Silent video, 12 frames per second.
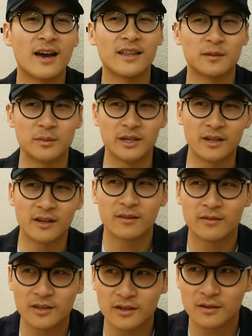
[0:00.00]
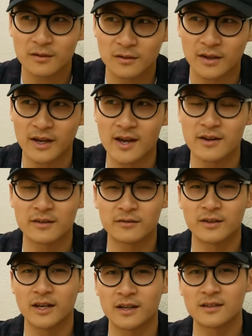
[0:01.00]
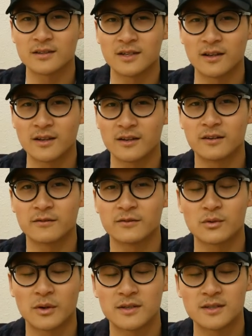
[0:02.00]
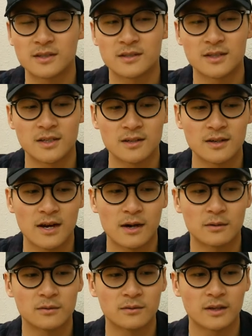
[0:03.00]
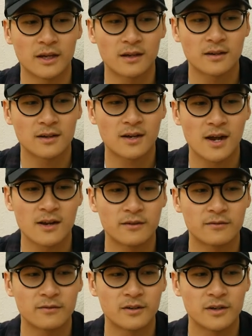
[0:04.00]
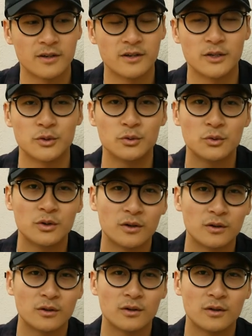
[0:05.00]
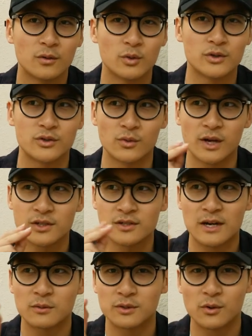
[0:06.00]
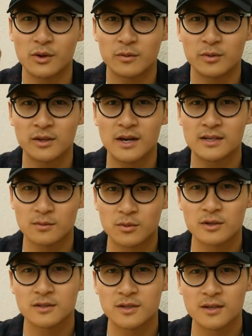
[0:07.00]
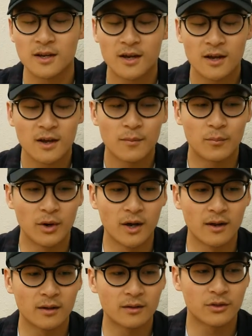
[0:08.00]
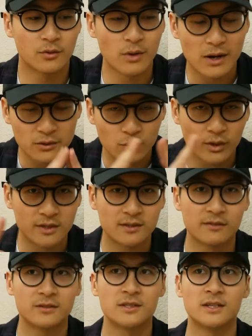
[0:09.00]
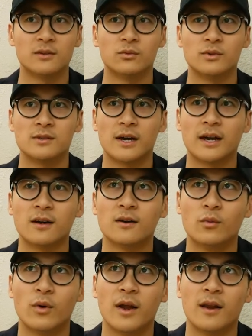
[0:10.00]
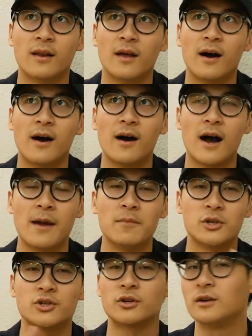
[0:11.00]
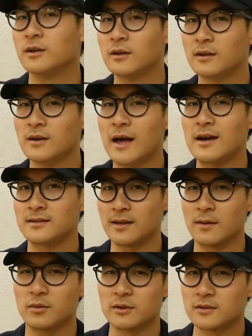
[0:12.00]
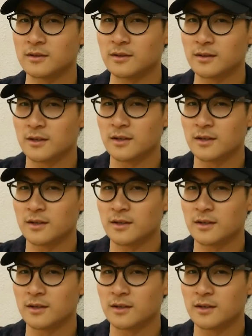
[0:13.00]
at the beginning of the year, or like end of like tail end of 2016, I was like kind of knew which direction I was going to be as a person. But throughout 2017 was like when I matured as that person.